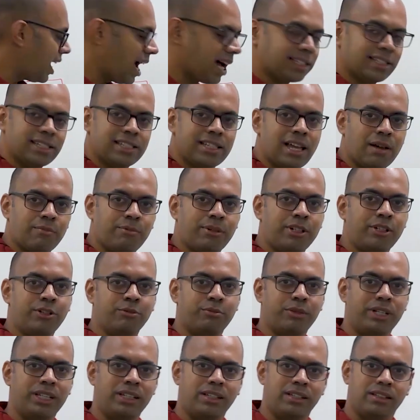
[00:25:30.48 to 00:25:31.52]
axis happen to
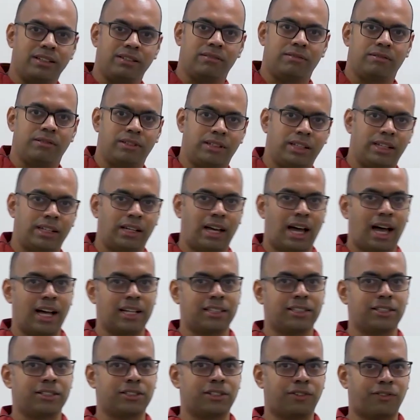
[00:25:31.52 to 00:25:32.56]
be the
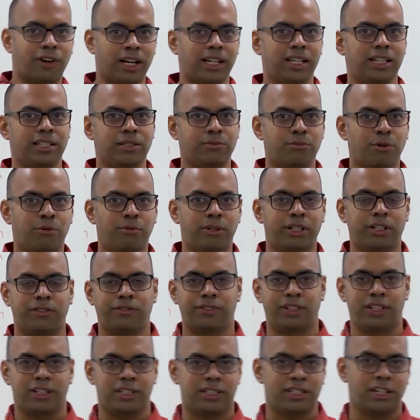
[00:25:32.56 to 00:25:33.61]
axis of highest moment of
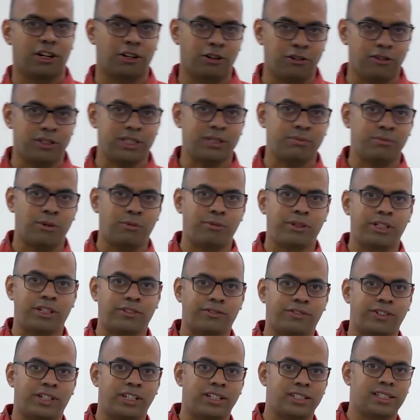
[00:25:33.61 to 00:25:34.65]
inertia or lowest moment
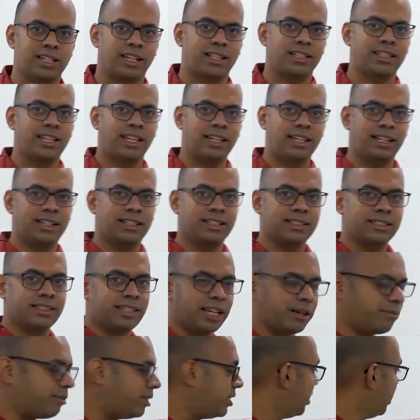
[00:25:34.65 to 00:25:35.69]
of inertia, then it is
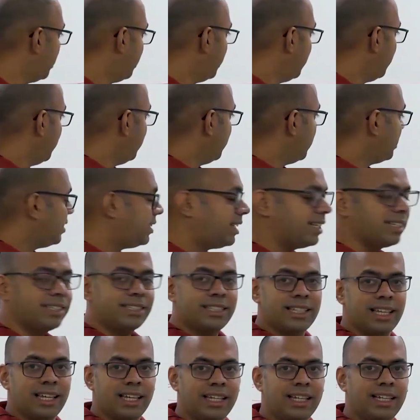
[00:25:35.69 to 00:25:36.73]
stable. This
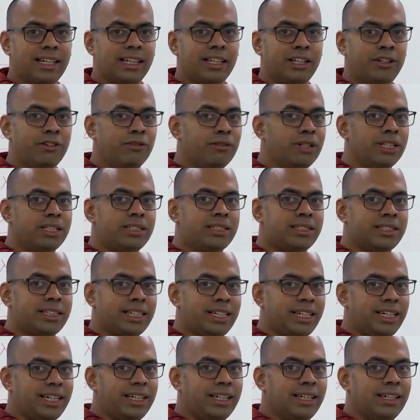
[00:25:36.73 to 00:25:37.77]
you will
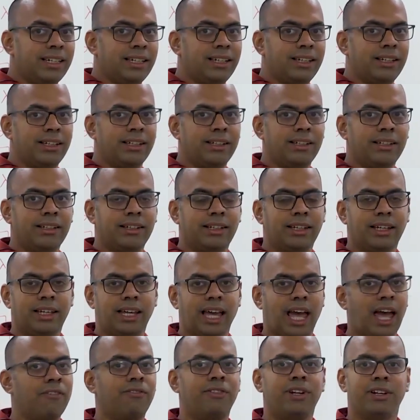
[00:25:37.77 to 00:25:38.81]
see
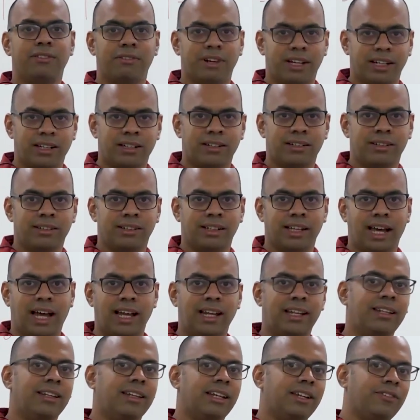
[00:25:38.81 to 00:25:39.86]
everywhere.
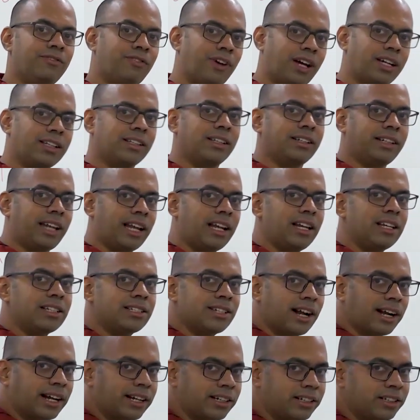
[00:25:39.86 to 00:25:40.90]
And in fact, the tennis
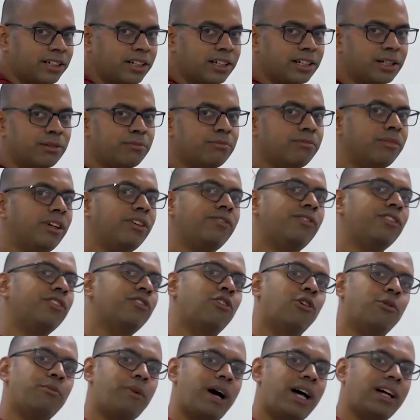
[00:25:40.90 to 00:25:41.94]
racket theorem, if you
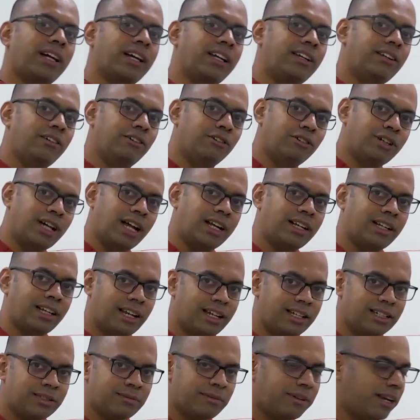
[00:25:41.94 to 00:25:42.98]
go back and look at
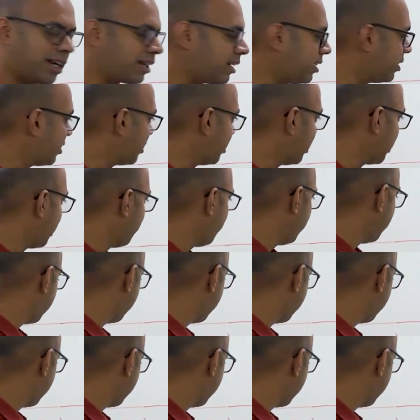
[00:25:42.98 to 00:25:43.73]
tennis racket theorem and